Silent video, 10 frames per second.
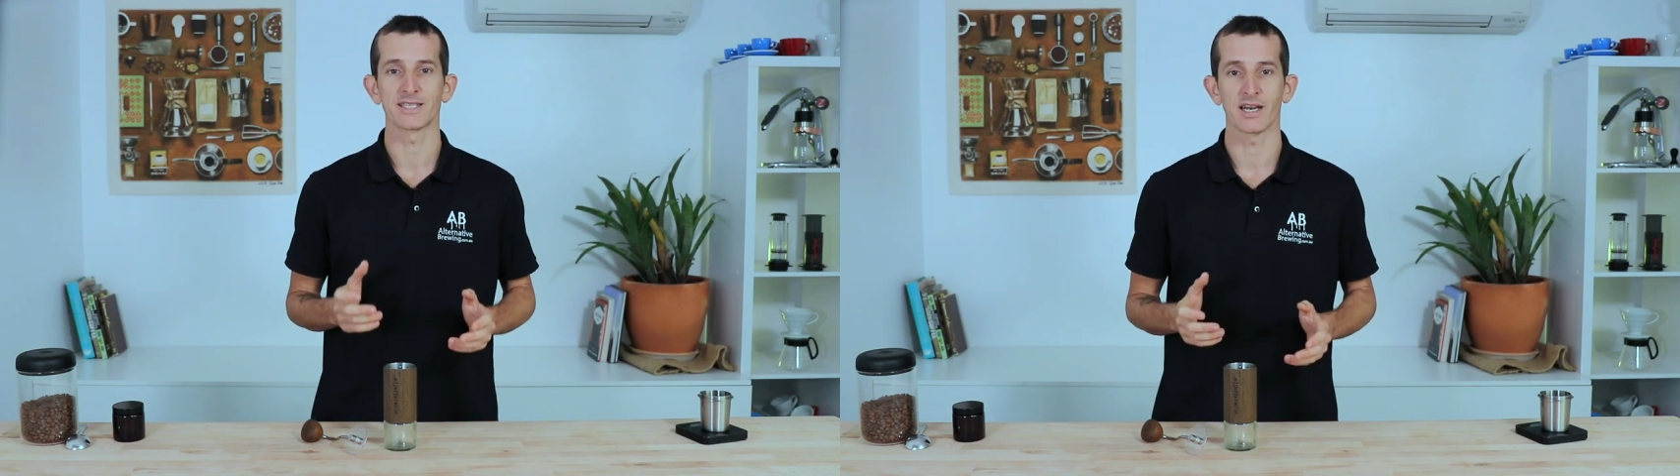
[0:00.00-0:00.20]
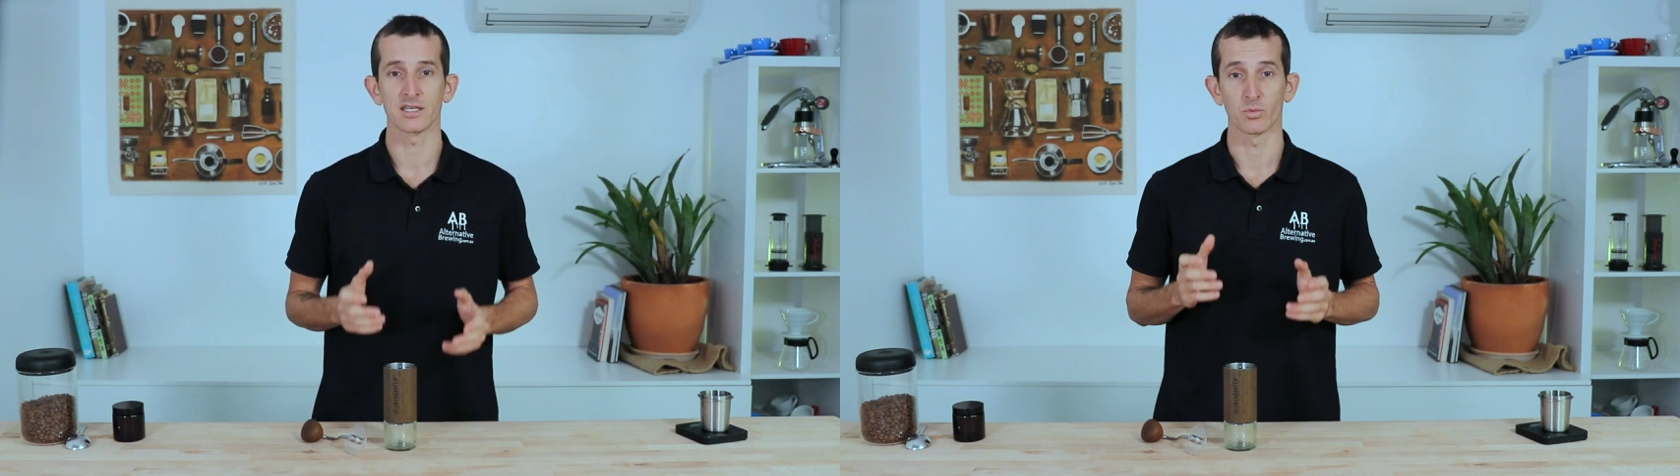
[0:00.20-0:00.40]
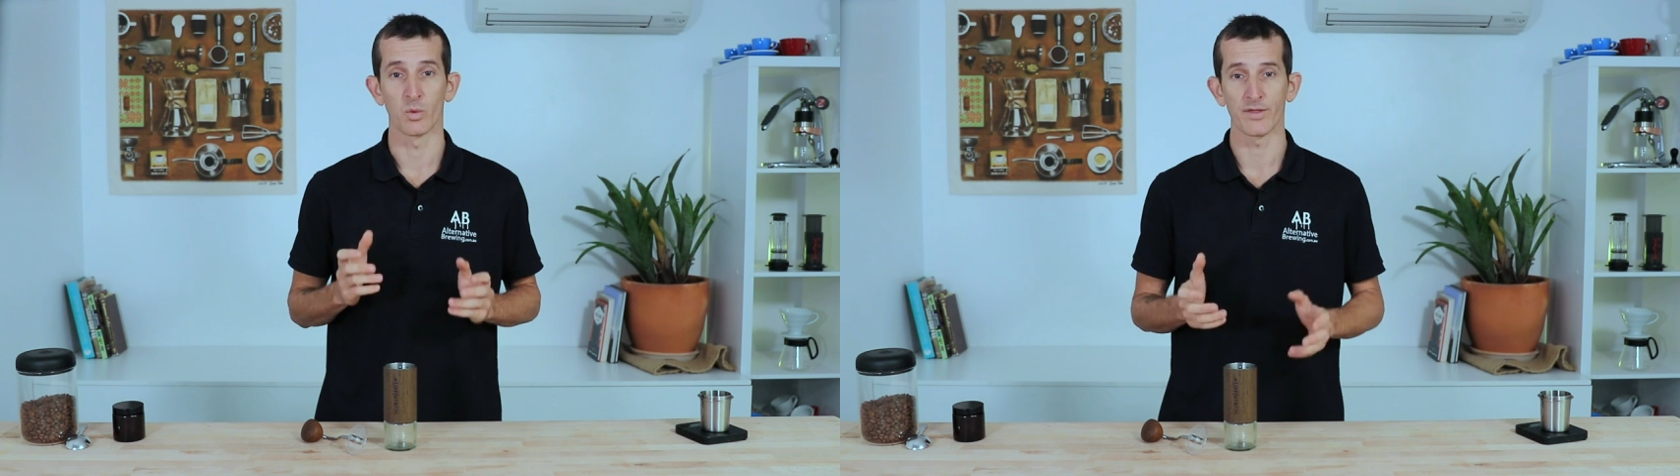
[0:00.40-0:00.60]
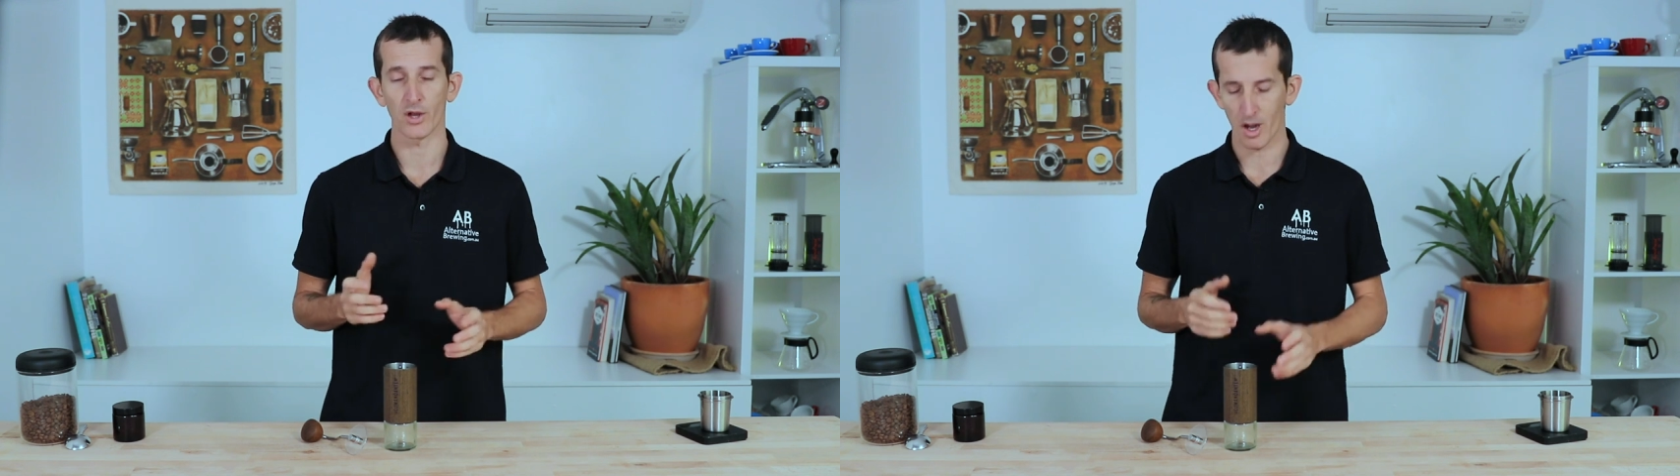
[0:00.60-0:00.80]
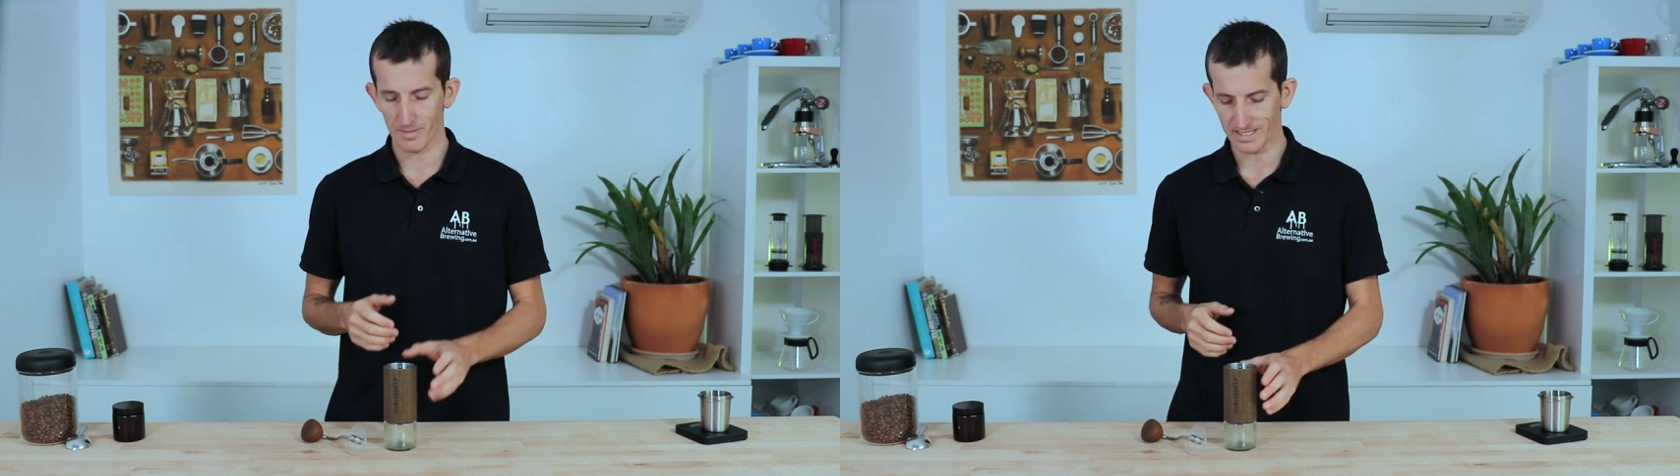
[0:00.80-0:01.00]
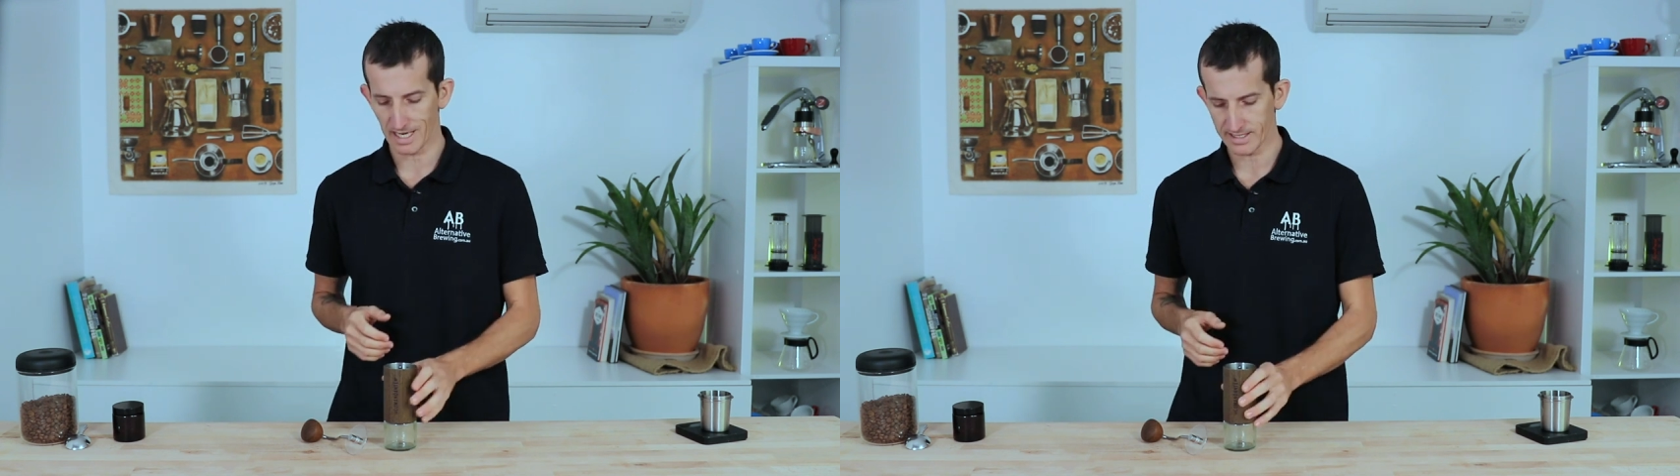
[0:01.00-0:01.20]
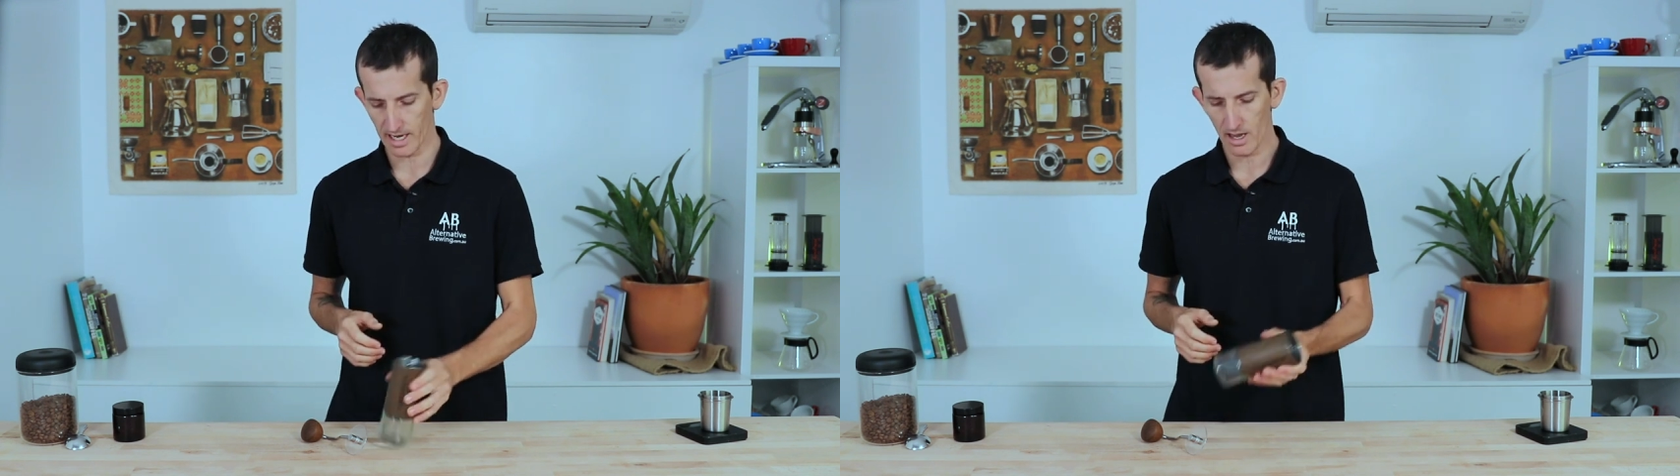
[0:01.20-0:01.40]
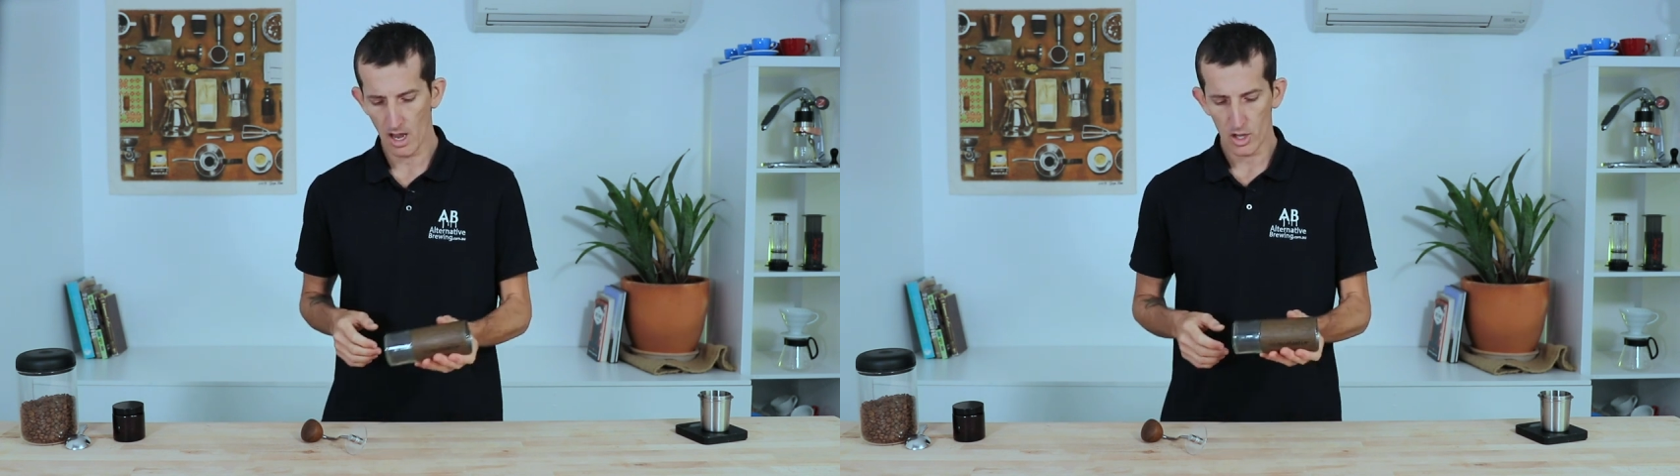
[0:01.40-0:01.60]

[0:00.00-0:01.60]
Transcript: settings with the Comandante,